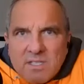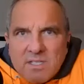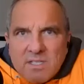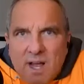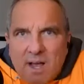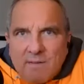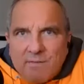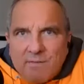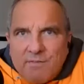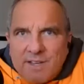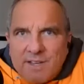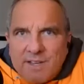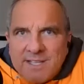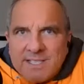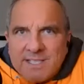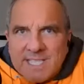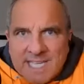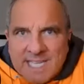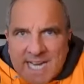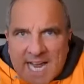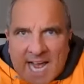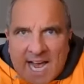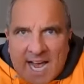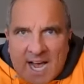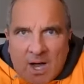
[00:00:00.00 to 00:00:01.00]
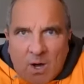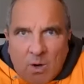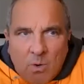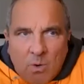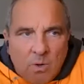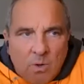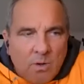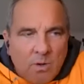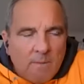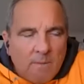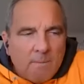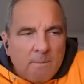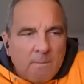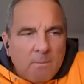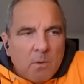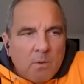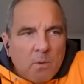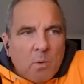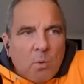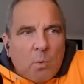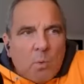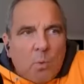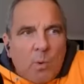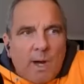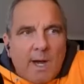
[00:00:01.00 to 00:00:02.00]
offense now?
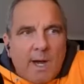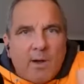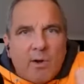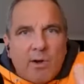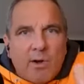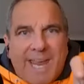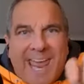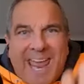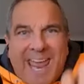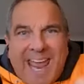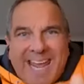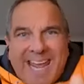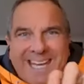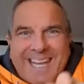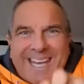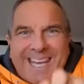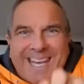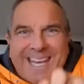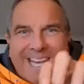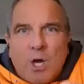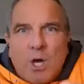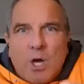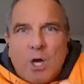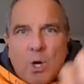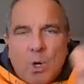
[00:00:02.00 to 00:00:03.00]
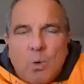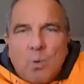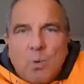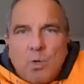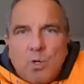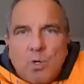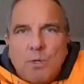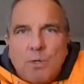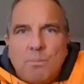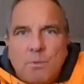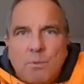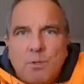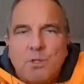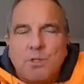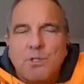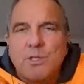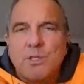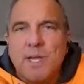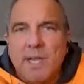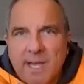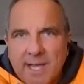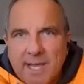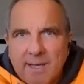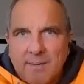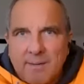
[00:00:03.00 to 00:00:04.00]
Where can it go with Bush
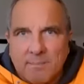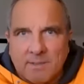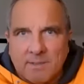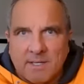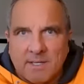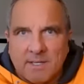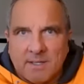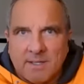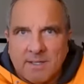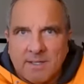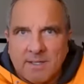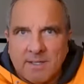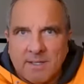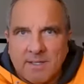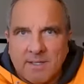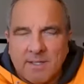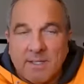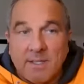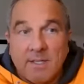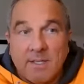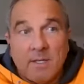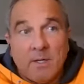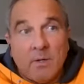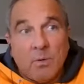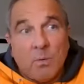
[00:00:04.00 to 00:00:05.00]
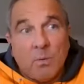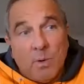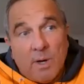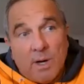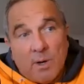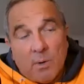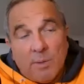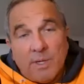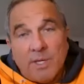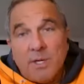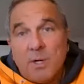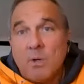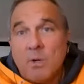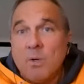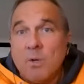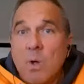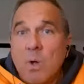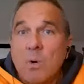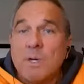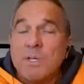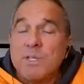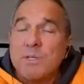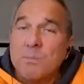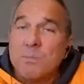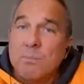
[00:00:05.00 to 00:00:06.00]
Hamdan? Well, we don't
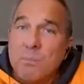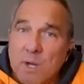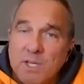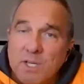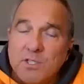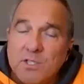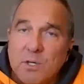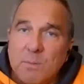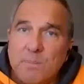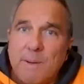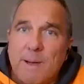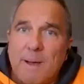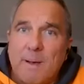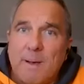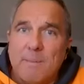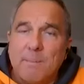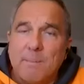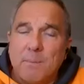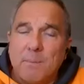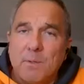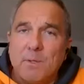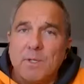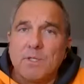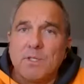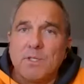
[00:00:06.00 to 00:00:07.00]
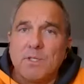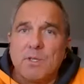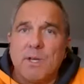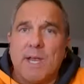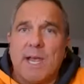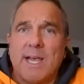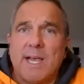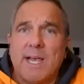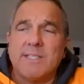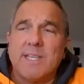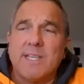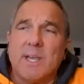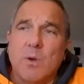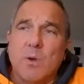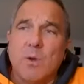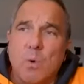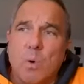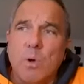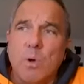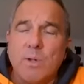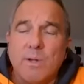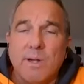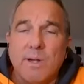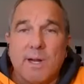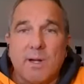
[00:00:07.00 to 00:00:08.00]
know as much about Bush as a
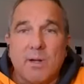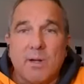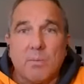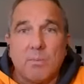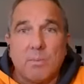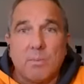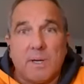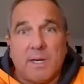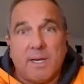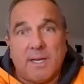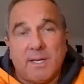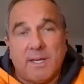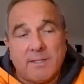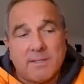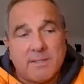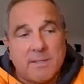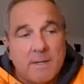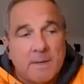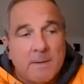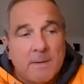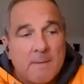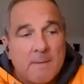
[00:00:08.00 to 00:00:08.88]
coordinator because